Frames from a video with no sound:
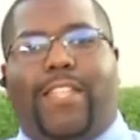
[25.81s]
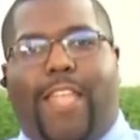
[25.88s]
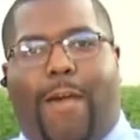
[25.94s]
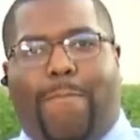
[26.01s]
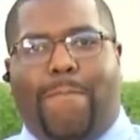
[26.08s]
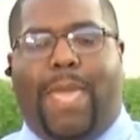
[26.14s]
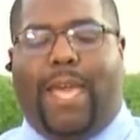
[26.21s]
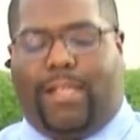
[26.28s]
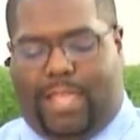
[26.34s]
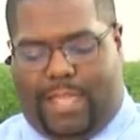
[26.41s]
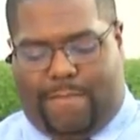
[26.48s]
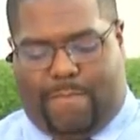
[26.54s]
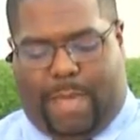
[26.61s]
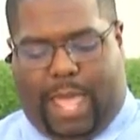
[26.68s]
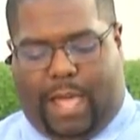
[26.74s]
Now, mail
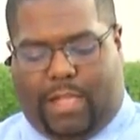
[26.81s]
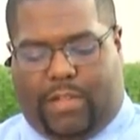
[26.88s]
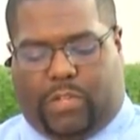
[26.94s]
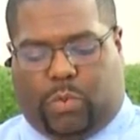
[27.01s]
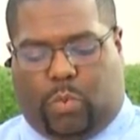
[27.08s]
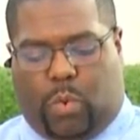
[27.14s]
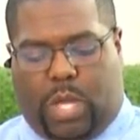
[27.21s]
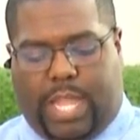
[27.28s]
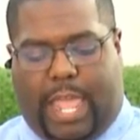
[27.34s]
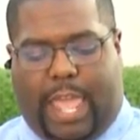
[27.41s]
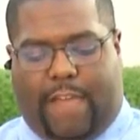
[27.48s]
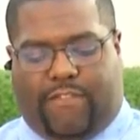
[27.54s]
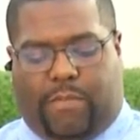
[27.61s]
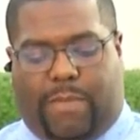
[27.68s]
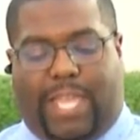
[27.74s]
in ballots would
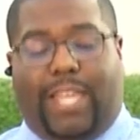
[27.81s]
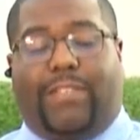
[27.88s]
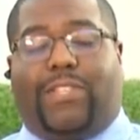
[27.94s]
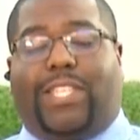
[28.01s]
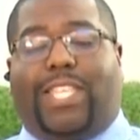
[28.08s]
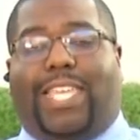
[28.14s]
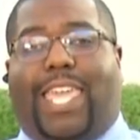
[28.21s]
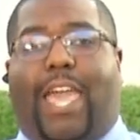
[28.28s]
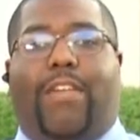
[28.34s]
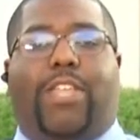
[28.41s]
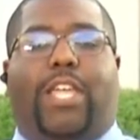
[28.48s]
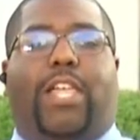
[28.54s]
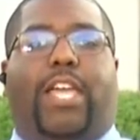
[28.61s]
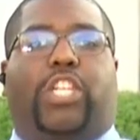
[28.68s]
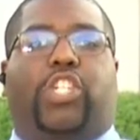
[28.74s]
have to be into the
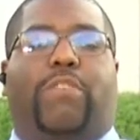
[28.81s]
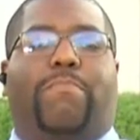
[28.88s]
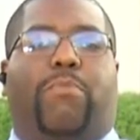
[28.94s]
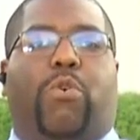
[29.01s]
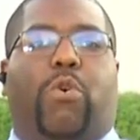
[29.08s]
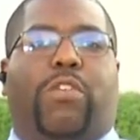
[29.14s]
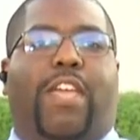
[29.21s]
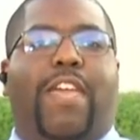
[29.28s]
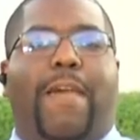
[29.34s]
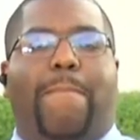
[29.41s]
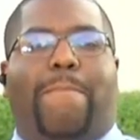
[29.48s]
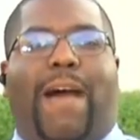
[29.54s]
county election board